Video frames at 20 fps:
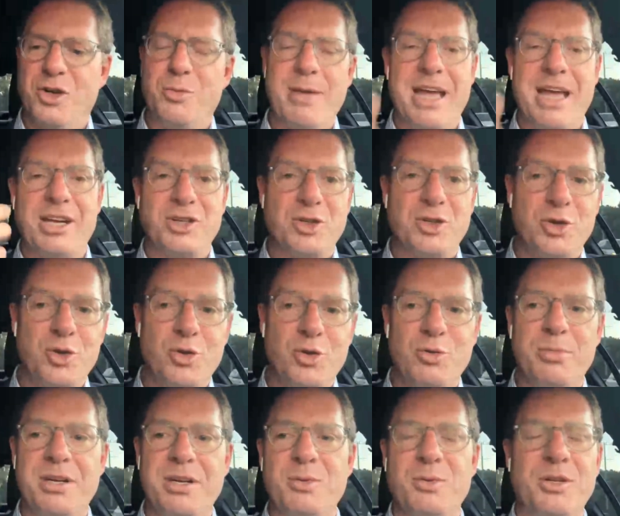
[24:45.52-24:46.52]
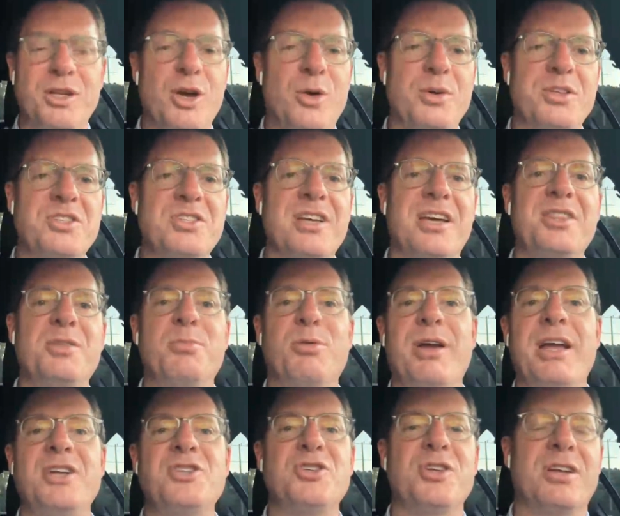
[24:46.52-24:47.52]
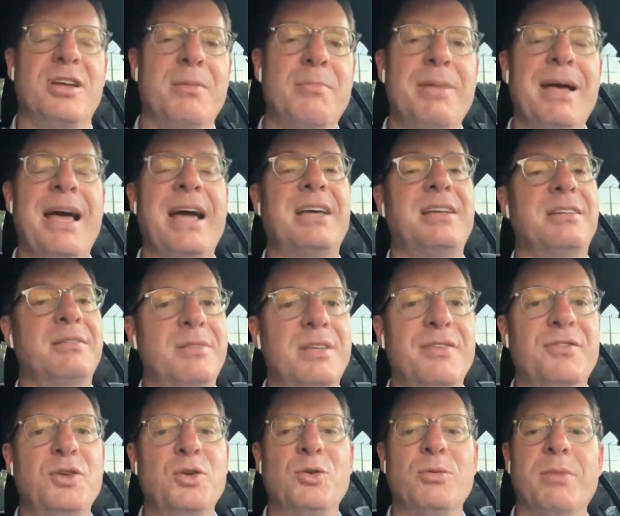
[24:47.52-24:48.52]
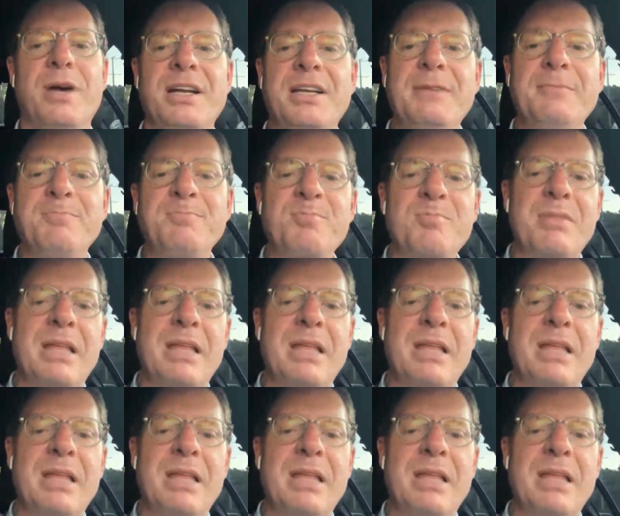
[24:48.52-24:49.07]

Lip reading: in the pneumatic tube, and it would go inside the branch and come back and give you your money.